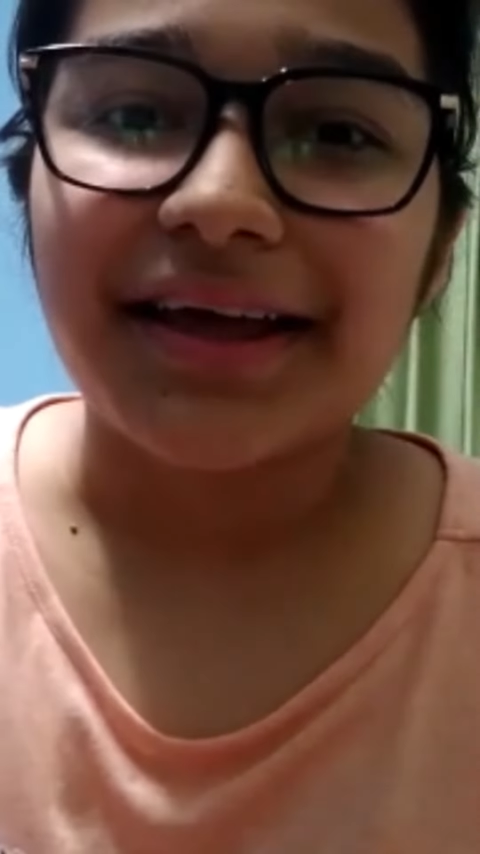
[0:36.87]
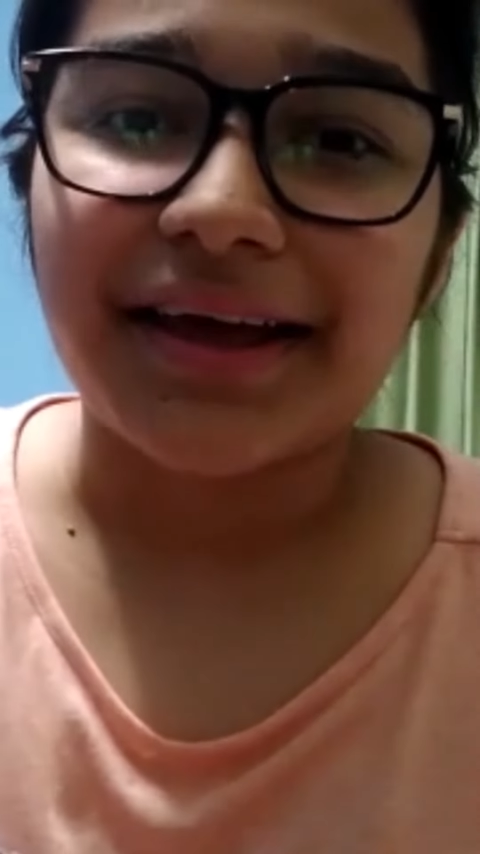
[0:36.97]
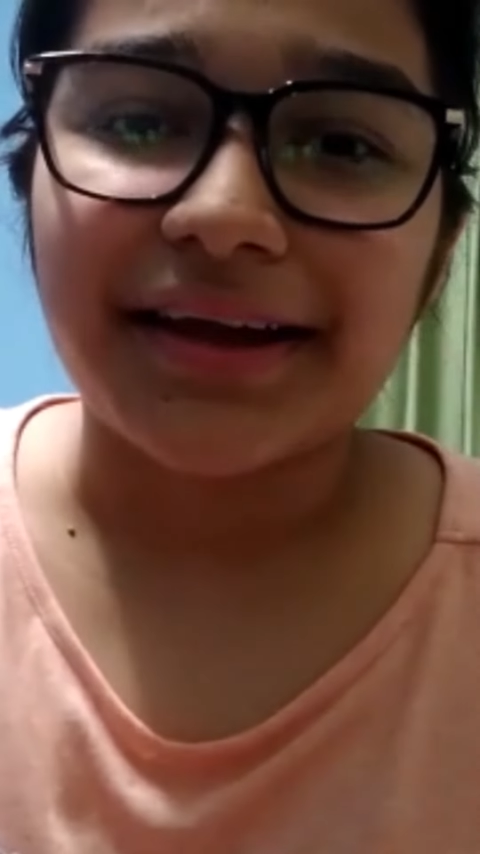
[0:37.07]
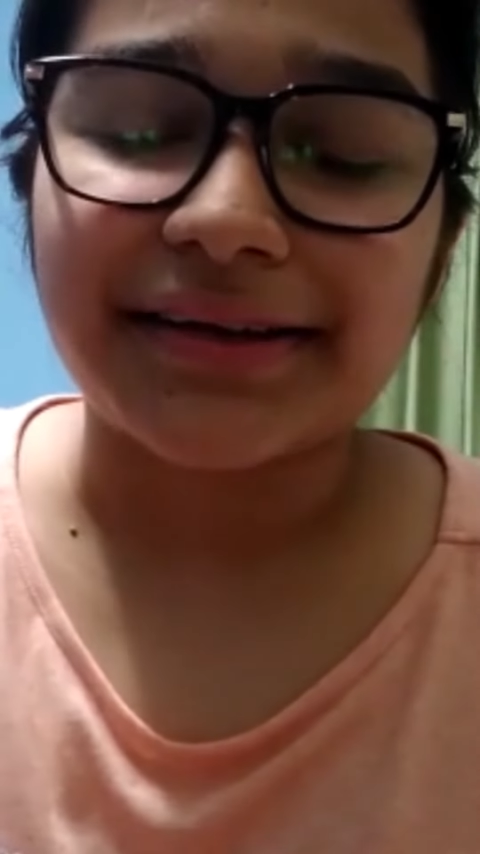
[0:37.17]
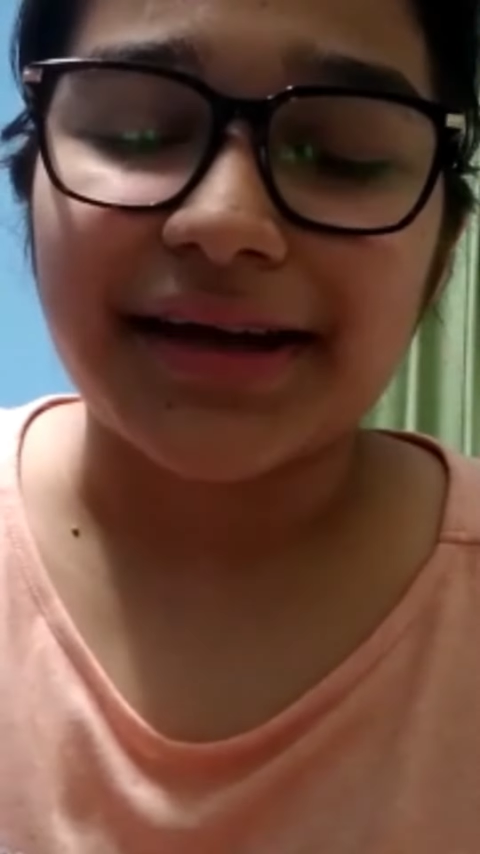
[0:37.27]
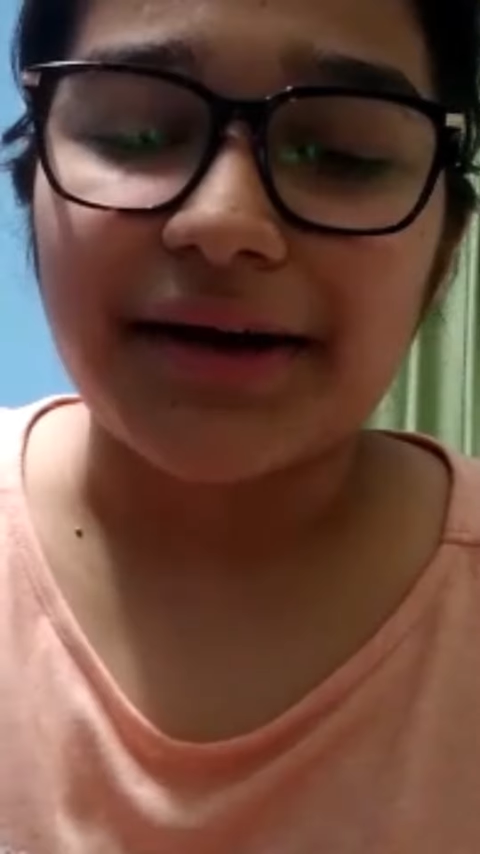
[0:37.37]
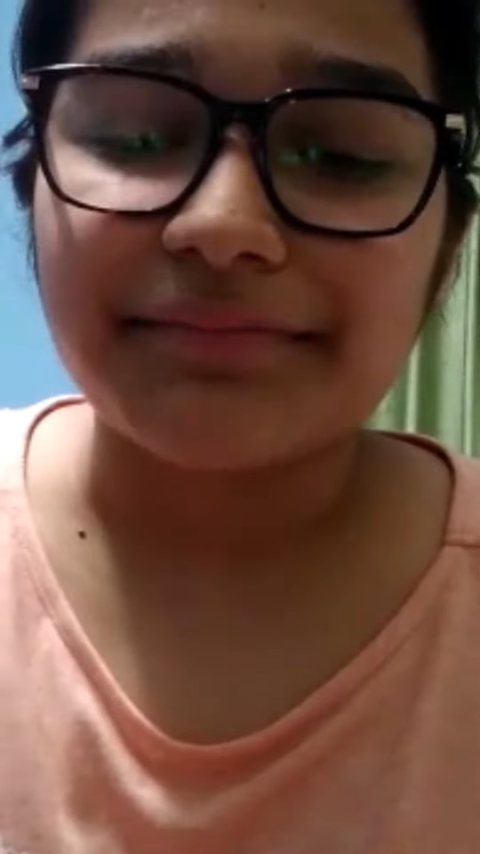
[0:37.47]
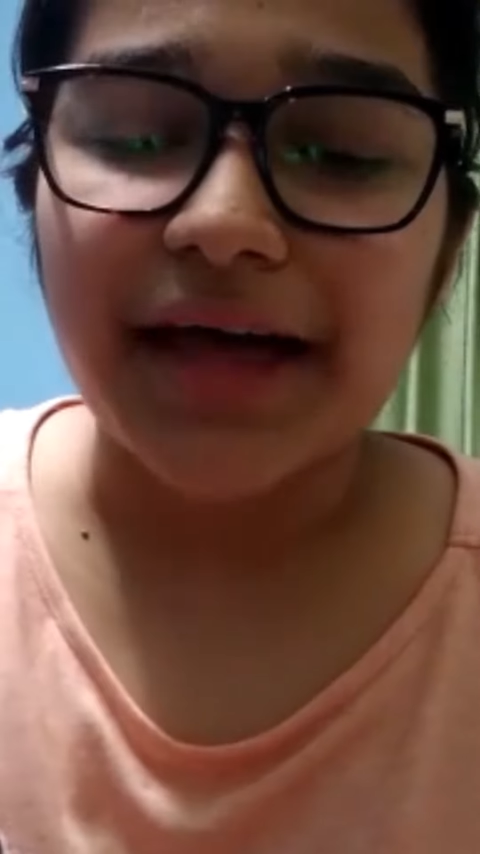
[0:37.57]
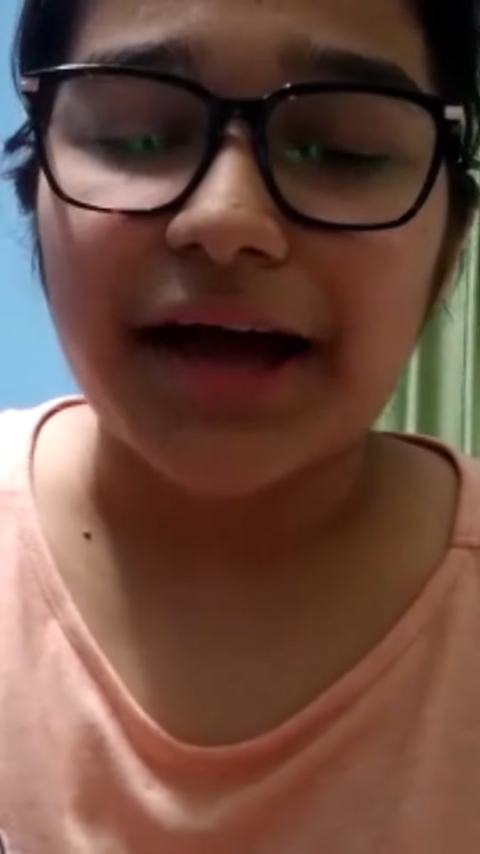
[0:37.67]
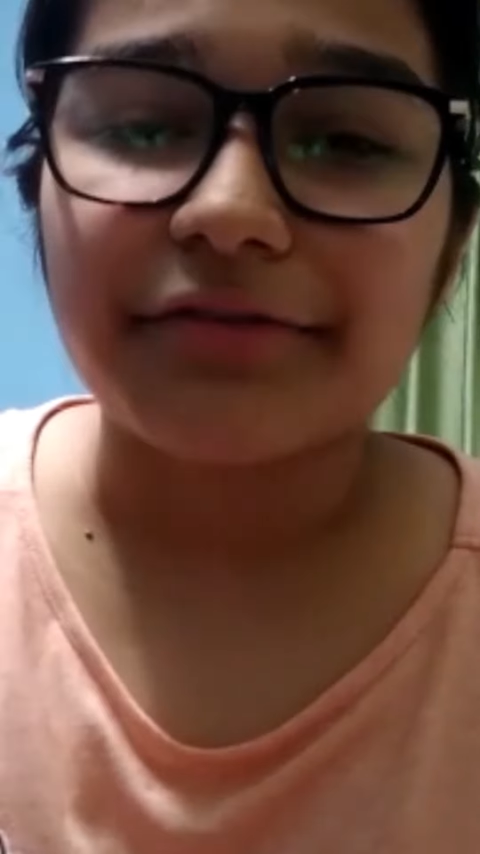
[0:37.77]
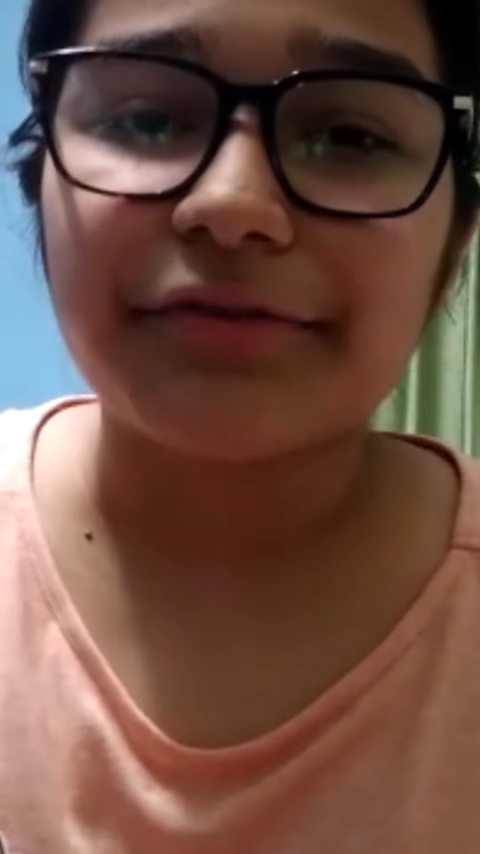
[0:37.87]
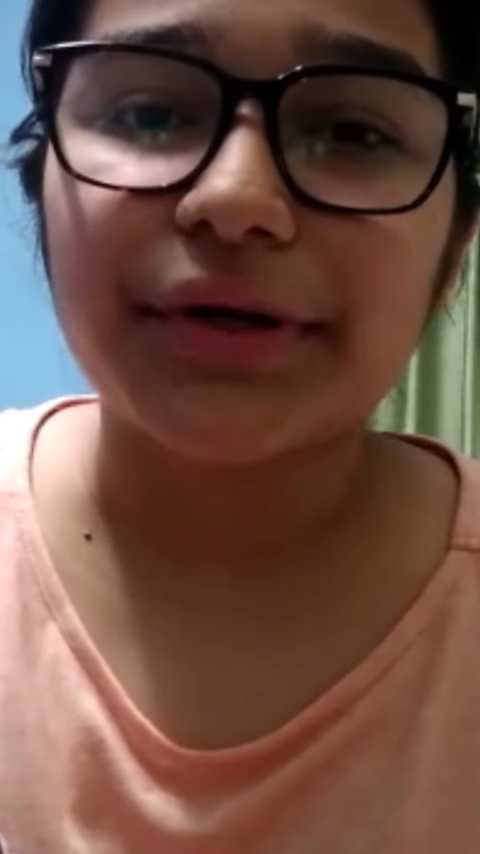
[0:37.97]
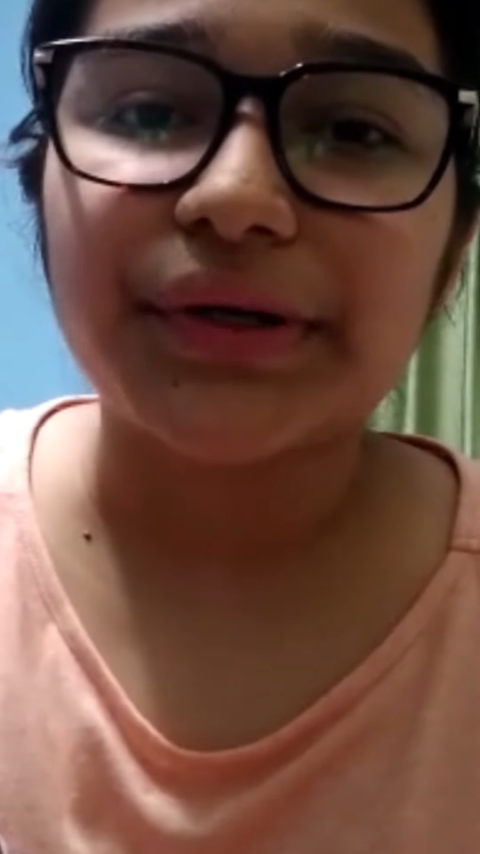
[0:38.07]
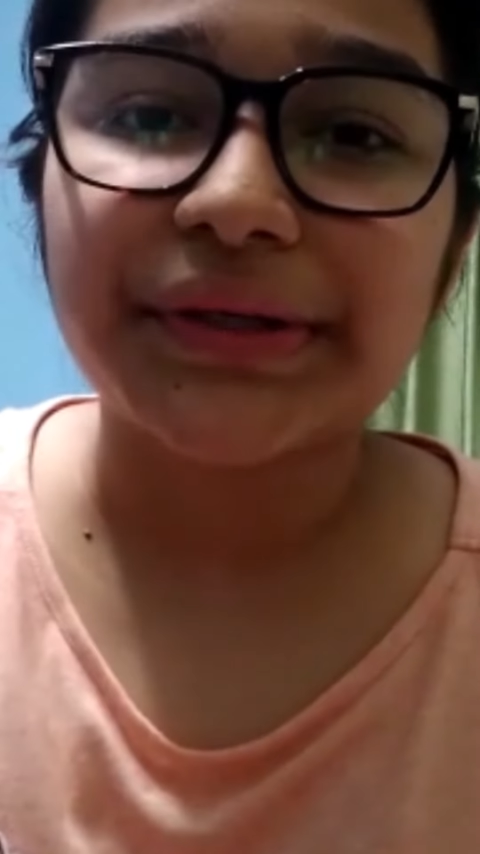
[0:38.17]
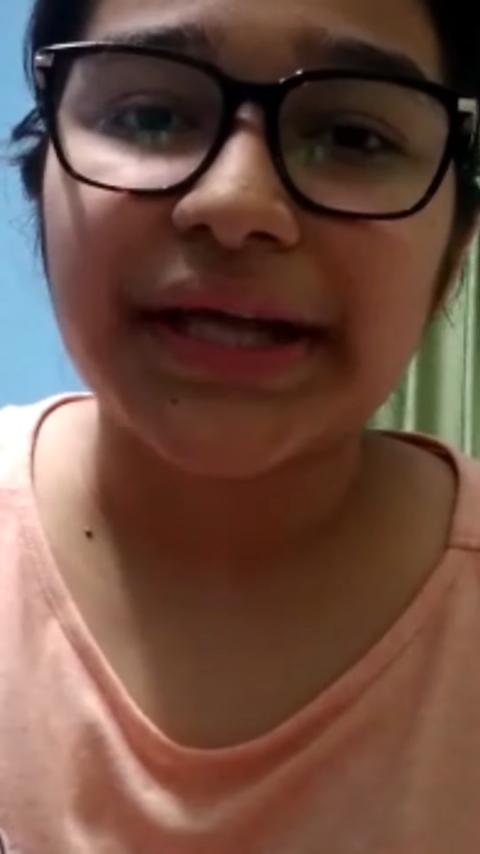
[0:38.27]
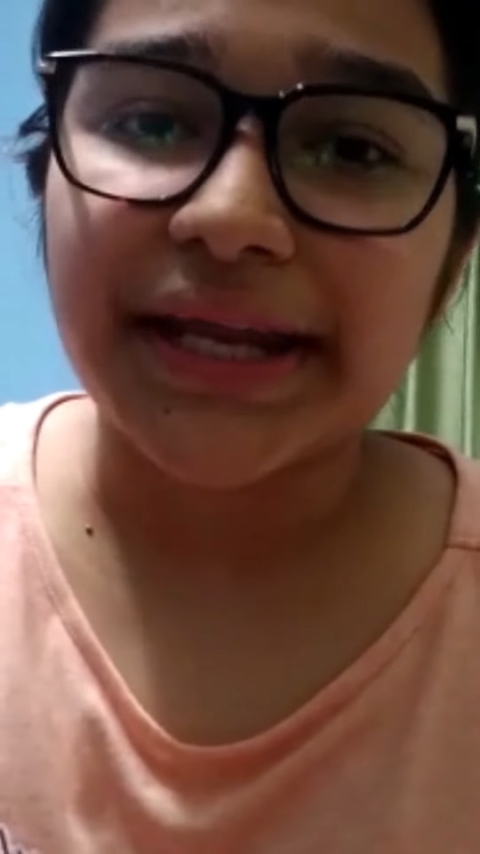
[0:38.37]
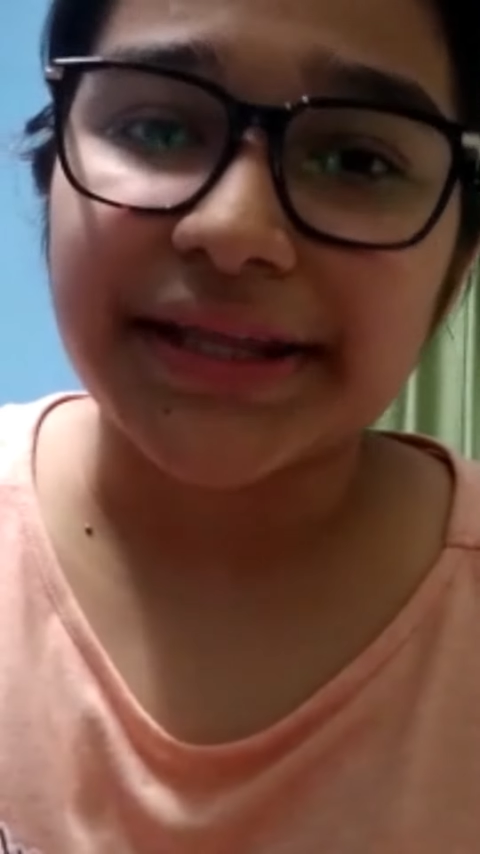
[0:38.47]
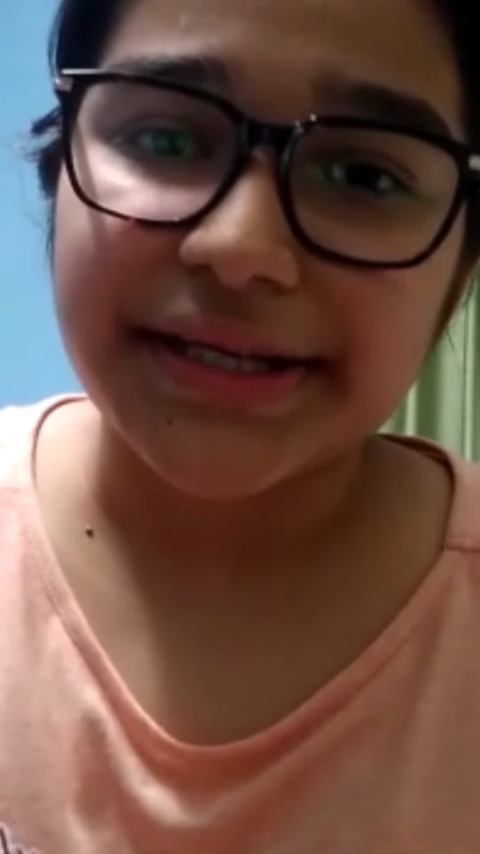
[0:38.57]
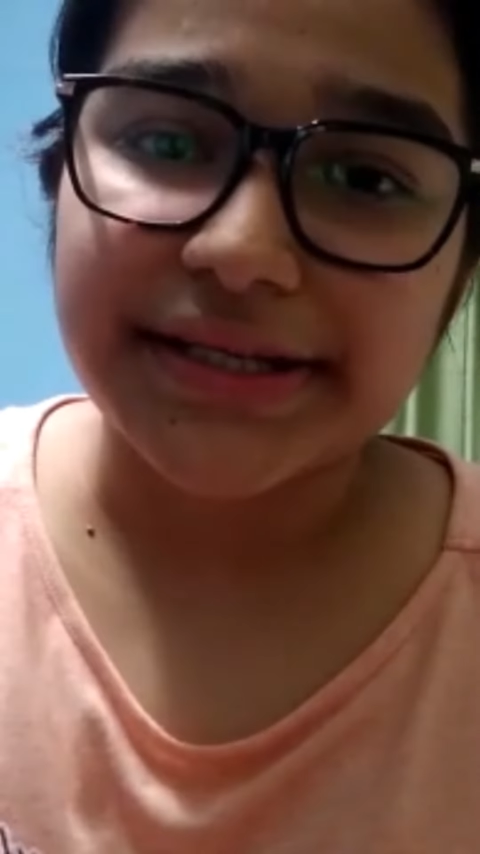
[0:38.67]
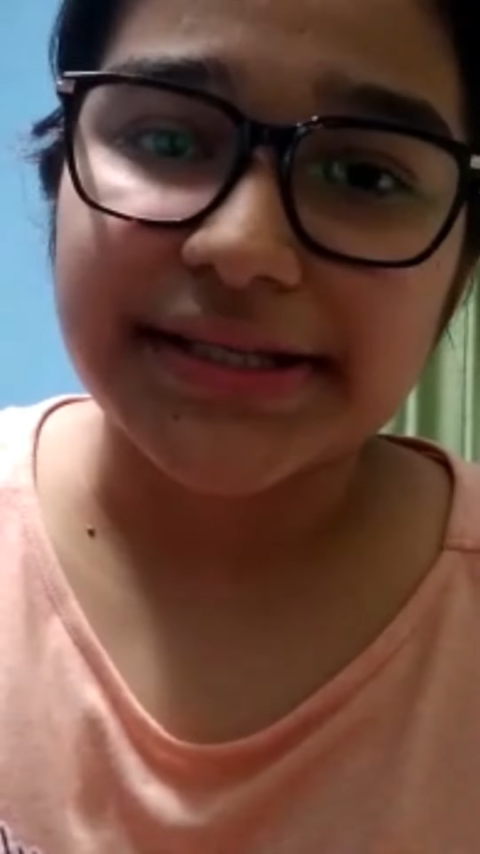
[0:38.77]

And I'm thankful to Narendra